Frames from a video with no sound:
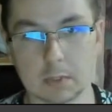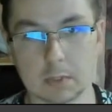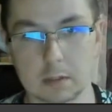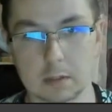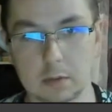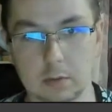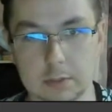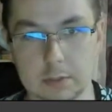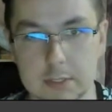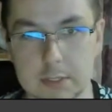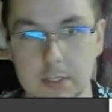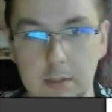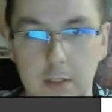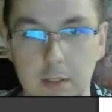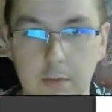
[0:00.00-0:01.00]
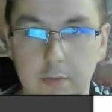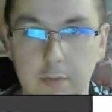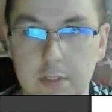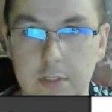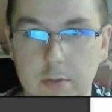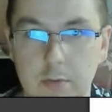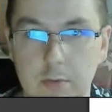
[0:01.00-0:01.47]
you can see there
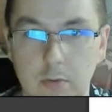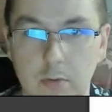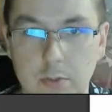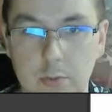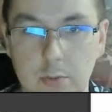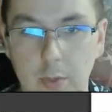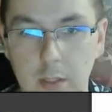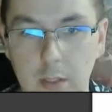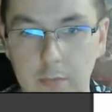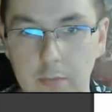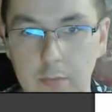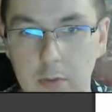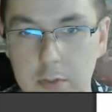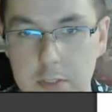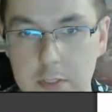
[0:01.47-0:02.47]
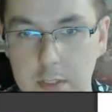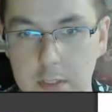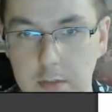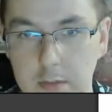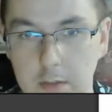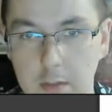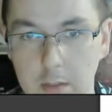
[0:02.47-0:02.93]
was those 12 volts,
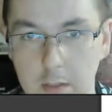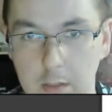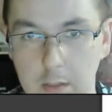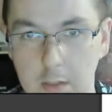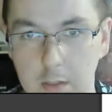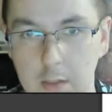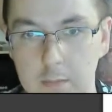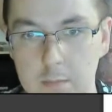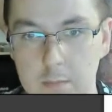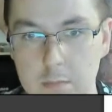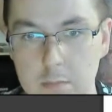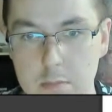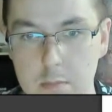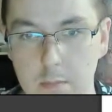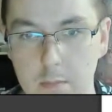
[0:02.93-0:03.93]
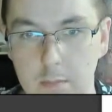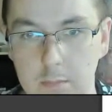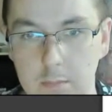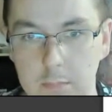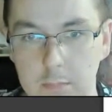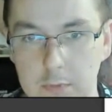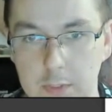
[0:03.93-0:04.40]
and
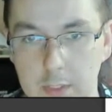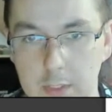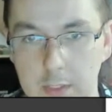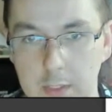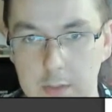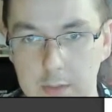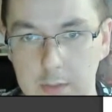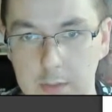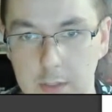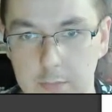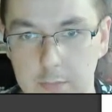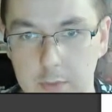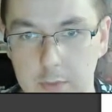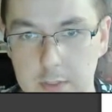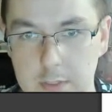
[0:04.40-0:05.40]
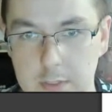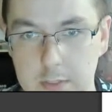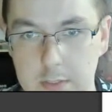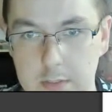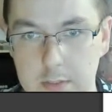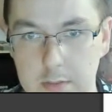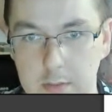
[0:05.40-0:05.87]
then there
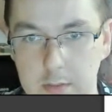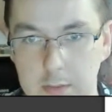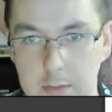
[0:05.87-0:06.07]
was that